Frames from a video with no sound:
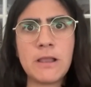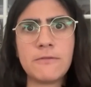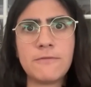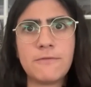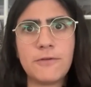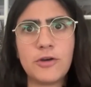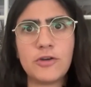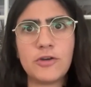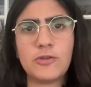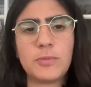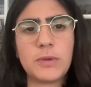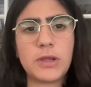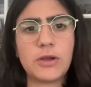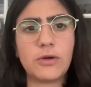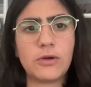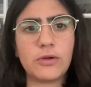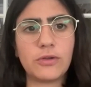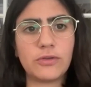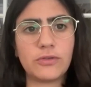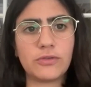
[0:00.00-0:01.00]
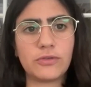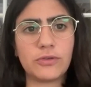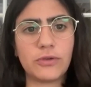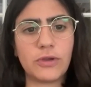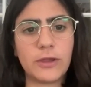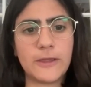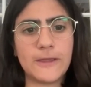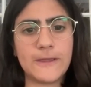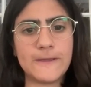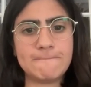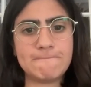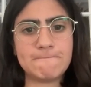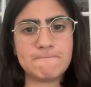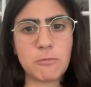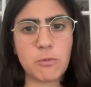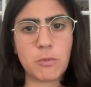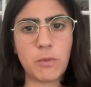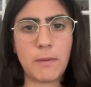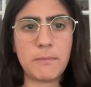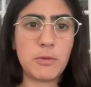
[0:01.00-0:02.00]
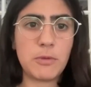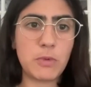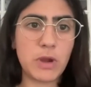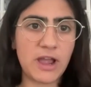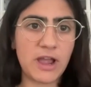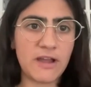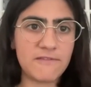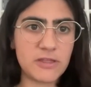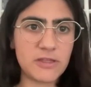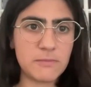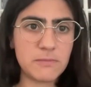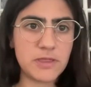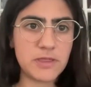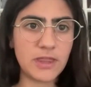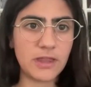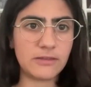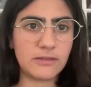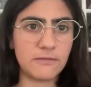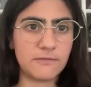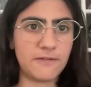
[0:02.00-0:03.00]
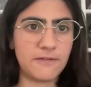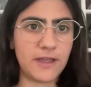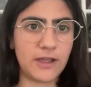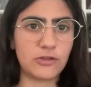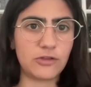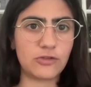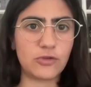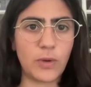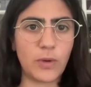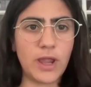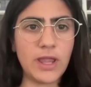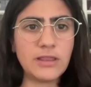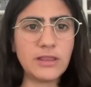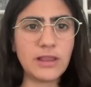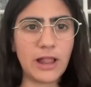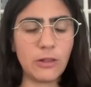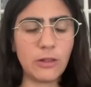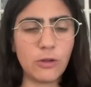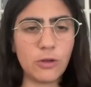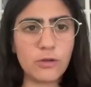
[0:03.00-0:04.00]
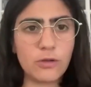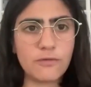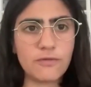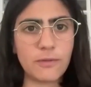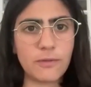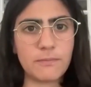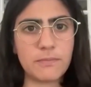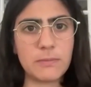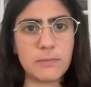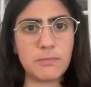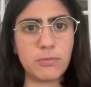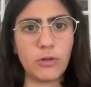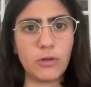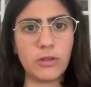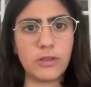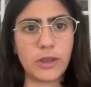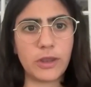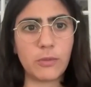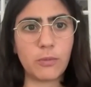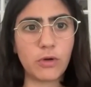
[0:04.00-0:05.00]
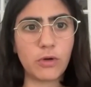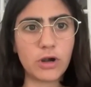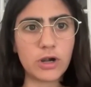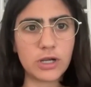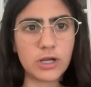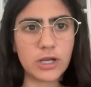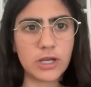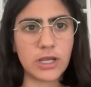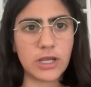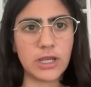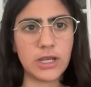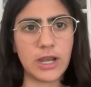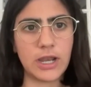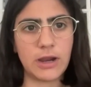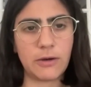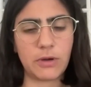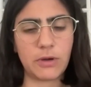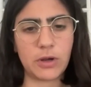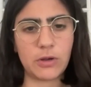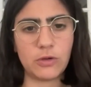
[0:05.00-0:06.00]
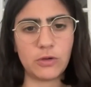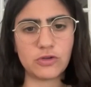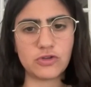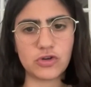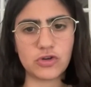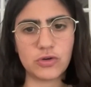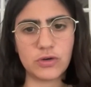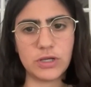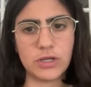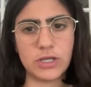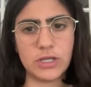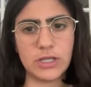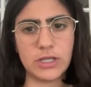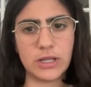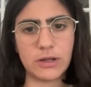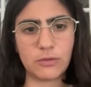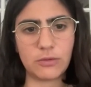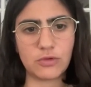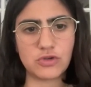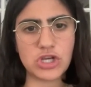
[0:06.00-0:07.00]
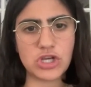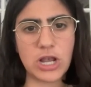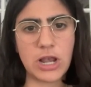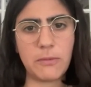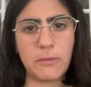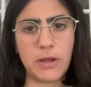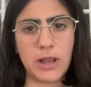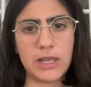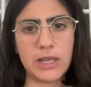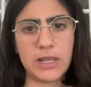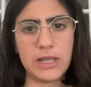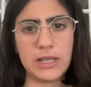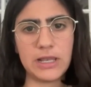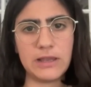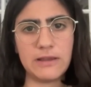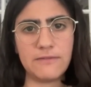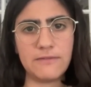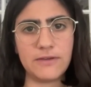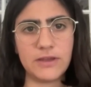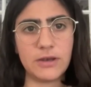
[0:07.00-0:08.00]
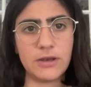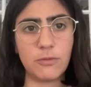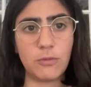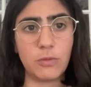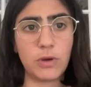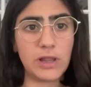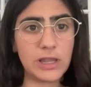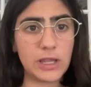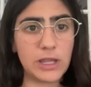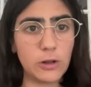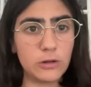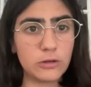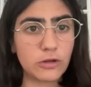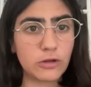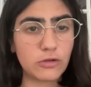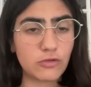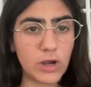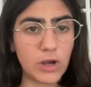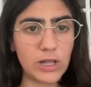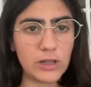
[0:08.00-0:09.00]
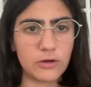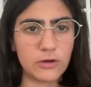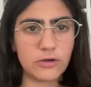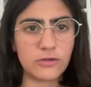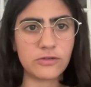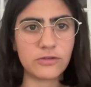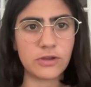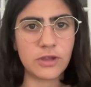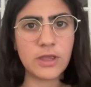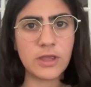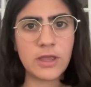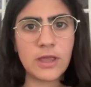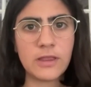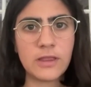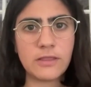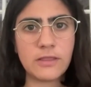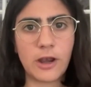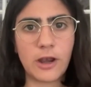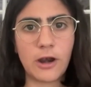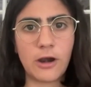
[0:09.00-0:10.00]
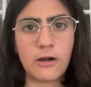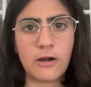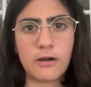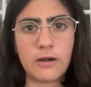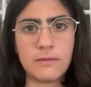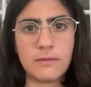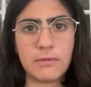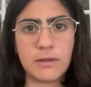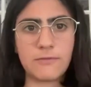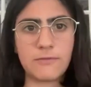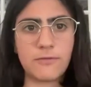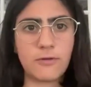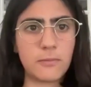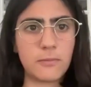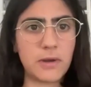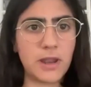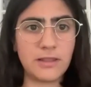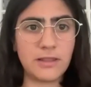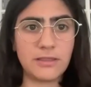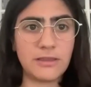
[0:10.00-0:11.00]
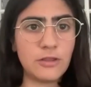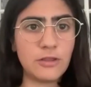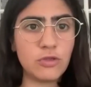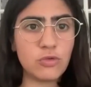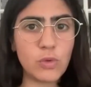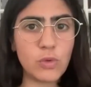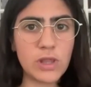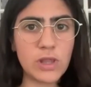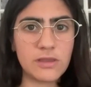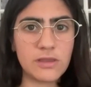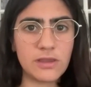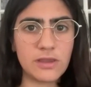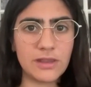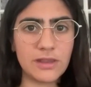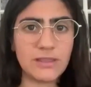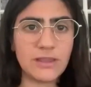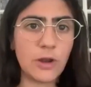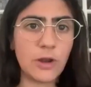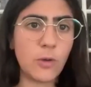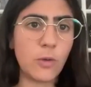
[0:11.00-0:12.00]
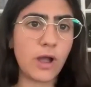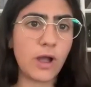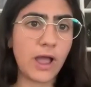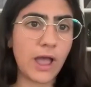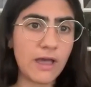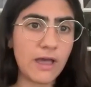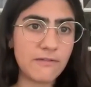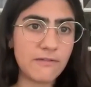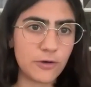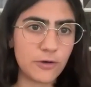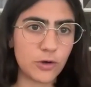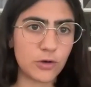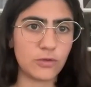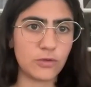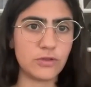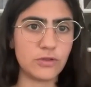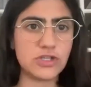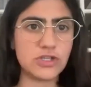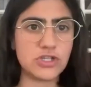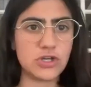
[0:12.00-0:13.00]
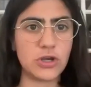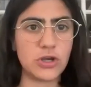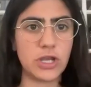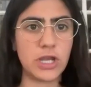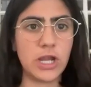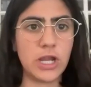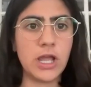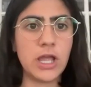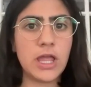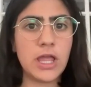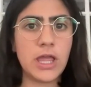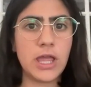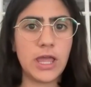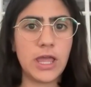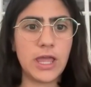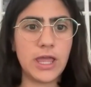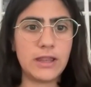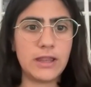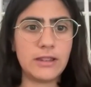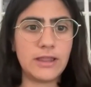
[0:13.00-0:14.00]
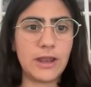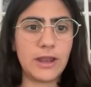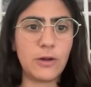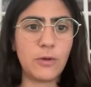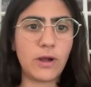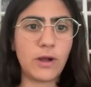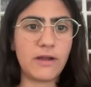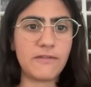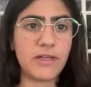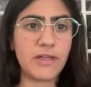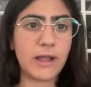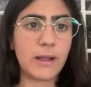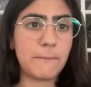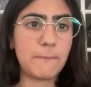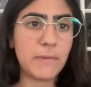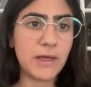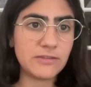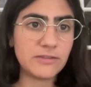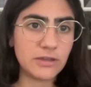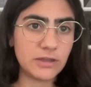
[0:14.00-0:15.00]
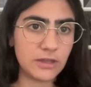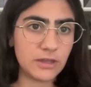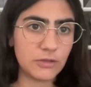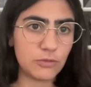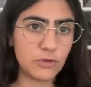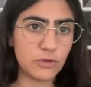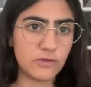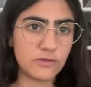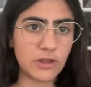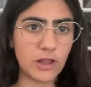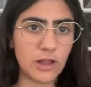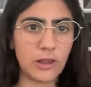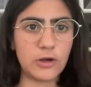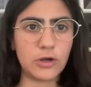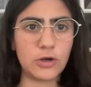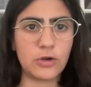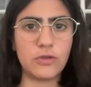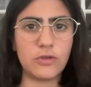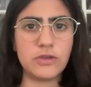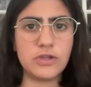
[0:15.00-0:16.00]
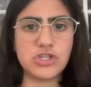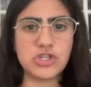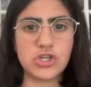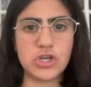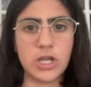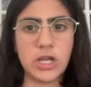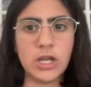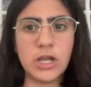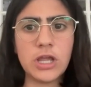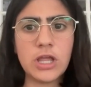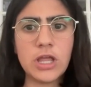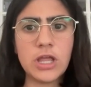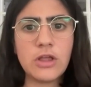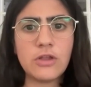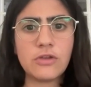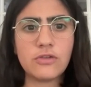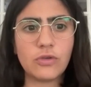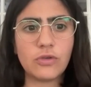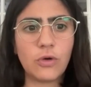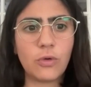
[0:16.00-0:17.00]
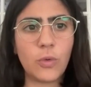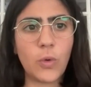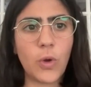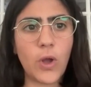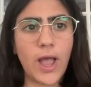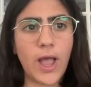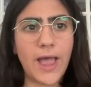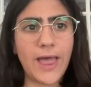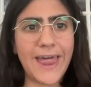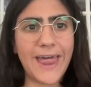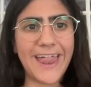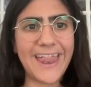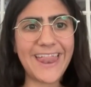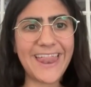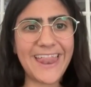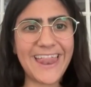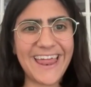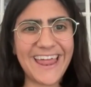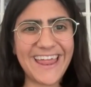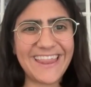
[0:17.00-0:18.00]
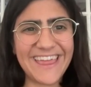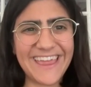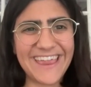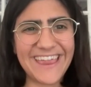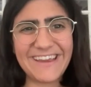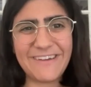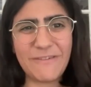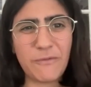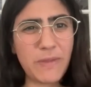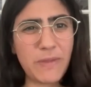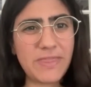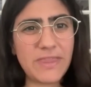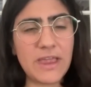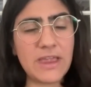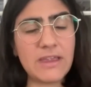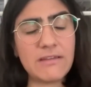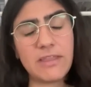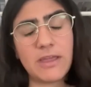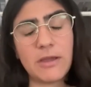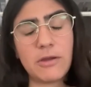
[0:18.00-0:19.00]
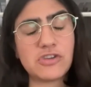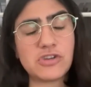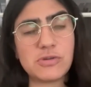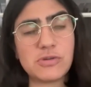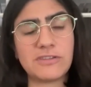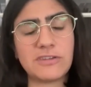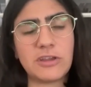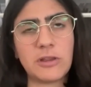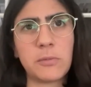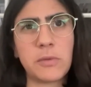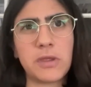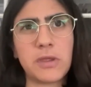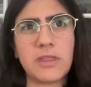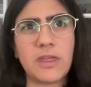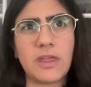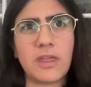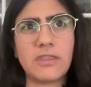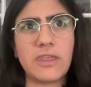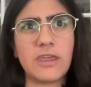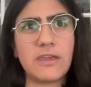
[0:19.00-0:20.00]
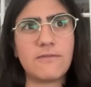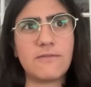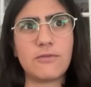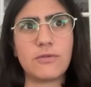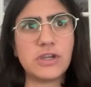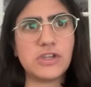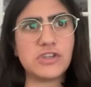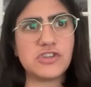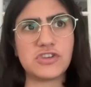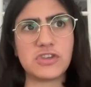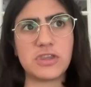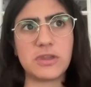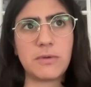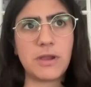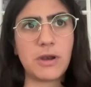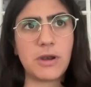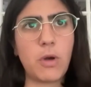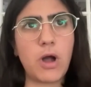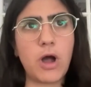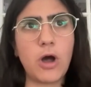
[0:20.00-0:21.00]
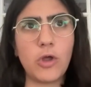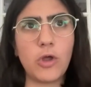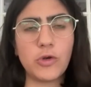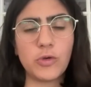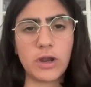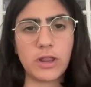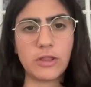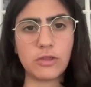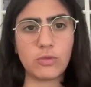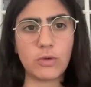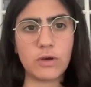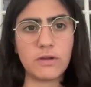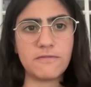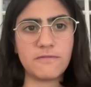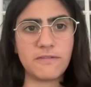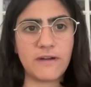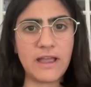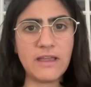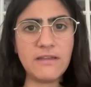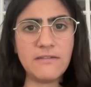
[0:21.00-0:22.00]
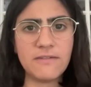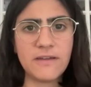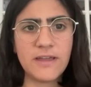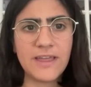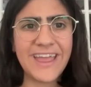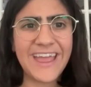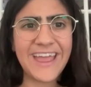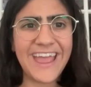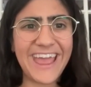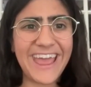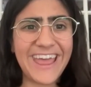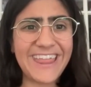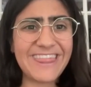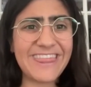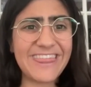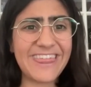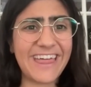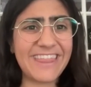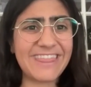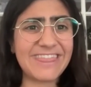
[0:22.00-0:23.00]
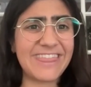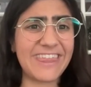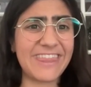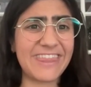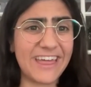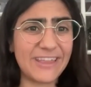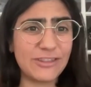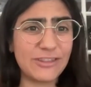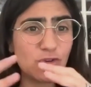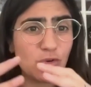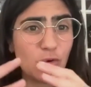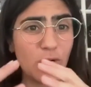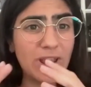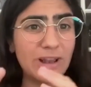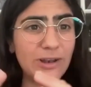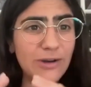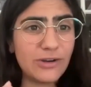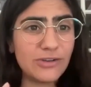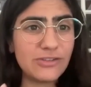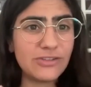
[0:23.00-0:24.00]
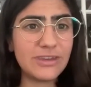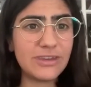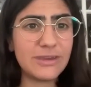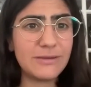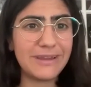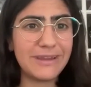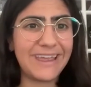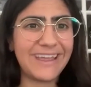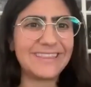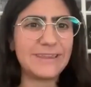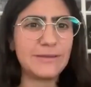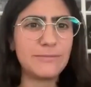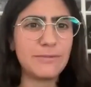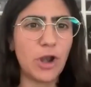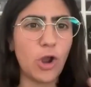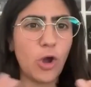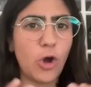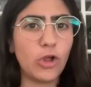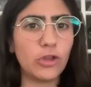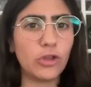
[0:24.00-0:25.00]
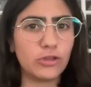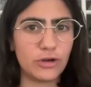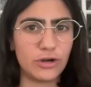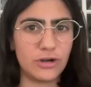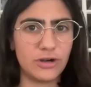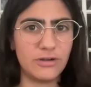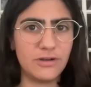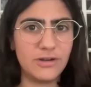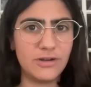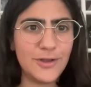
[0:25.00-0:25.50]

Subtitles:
First, because, we have the immediate effects, right? A lot of the people that work in agriculture in the Coachella Valley live in really old trailers that are even from 1920. They don't have air conditioning, and they don't have the capacity to install air conditioning. So she was telling me that they've reached even 125, and that the trailers get even hotter.